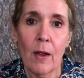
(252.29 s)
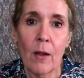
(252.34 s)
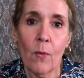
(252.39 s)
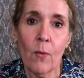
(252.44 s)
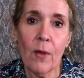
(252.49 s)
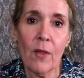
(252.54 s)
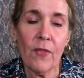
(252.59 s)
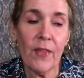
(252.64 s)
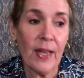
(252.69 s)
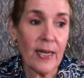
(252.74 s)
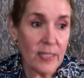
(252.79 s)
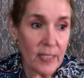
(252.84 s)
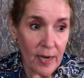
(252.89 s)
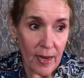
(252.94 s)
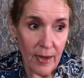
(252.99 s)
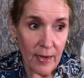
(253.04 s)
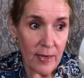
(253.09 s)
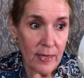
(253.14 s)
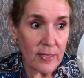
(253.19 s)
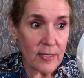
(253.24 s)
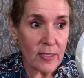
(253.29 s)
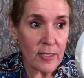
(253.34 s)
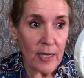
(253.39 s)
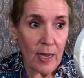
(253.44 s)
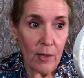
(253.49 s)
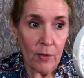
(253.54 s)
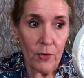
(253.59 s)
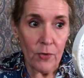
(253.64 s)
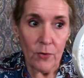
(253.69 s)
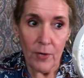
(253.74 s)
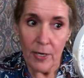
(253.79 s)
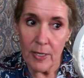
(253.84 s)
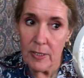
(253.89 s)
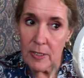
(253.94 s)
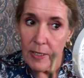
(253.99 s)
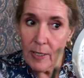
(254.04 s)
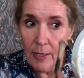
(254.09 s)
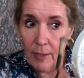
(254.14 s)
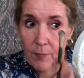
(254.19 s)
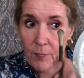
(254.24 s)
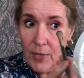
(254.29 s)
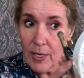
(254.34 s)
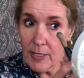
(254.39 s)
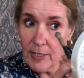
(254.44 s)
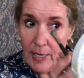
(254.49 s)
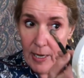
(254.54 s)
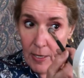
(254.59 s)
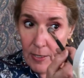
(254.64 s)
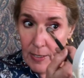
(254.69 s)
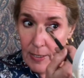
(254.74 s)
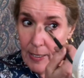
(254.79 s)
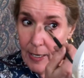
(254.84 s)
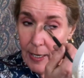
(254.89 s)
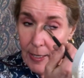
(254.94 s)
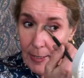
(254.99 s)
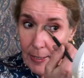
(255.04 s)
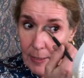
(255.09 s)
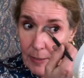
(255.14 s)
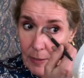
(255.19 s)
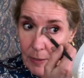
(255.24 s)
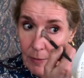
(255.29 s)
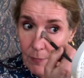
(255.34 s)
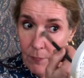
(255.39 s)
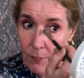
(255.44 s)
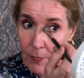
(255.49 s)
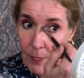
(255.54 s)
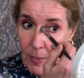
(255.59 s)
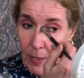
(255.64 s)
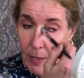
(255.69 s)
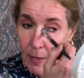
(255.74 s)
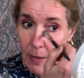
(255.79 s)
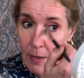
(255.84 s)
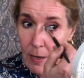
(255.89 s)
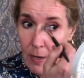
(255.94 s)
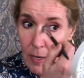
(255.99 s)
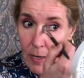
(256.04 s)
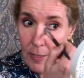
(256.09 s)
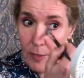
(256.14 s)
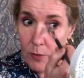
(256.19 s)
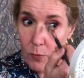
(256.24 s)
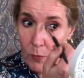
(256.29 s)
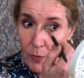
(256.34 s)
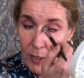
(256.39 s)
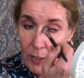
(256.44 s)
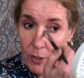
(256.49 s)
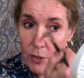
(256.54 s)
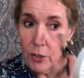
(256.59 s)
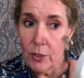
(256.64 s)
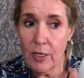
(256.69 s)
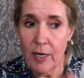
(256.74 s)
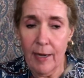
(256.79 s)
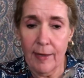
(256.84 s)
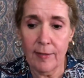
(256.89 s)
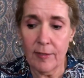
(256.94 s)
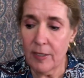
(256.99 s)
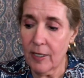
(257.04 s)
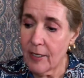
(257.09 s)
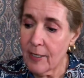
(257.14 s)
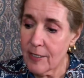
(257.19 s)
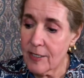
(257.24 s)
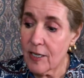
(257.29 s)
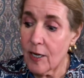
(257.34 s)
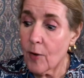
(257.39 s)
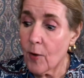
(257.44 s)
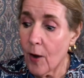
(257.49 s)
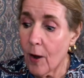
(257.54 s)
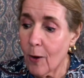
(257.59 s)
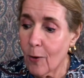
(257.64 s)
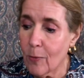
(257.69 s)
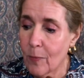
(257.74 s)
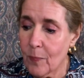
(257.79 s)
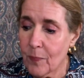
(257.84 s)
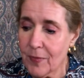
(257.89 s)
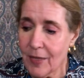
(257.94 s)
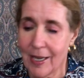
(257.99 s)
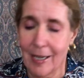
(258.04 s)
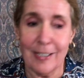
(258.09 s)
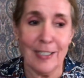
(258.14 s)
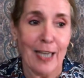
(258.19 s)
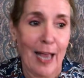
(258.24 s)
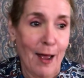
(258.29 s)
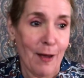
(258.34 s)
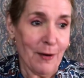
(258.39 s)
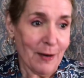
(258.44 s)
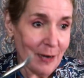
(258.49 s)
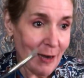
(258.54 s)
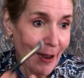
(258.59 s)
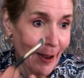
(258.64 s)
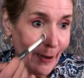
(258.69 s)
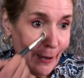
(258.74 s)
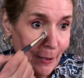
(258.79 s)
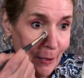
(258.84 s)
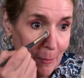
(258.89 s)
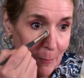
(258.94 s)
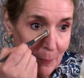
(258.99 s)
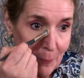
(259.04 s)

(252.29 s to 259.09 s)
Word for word: well the Italian salad dressing is out of date and I said well did you taste it he said no it's out of date